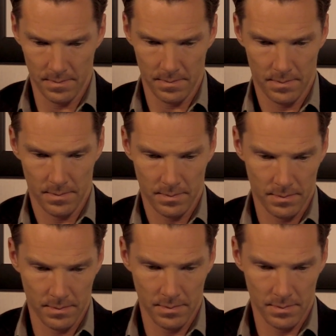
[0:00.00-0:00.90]

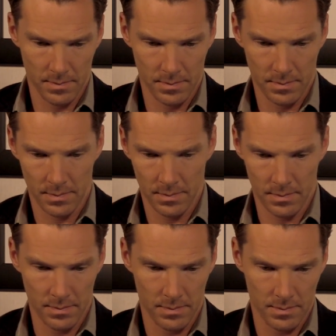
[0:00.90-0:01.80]

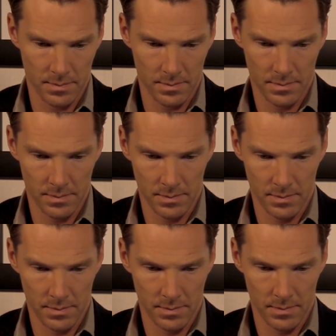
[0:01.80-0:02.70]

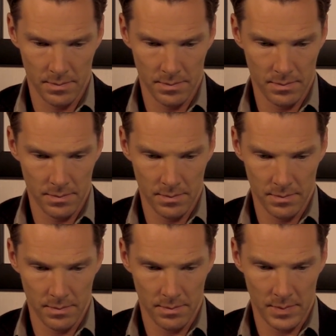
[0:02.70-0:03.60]

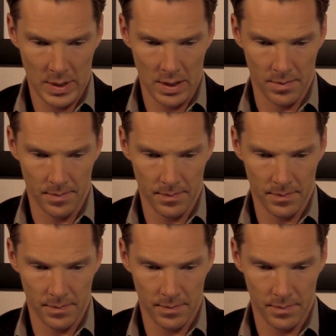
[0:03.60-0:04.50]

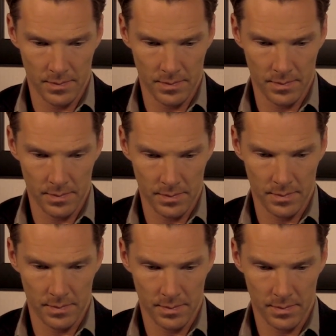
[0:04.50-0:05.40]

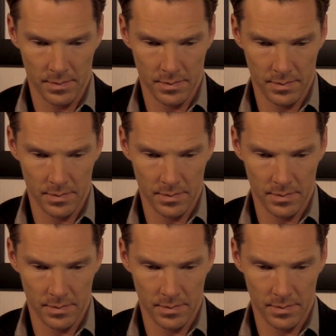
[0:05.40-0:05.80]
[no speech]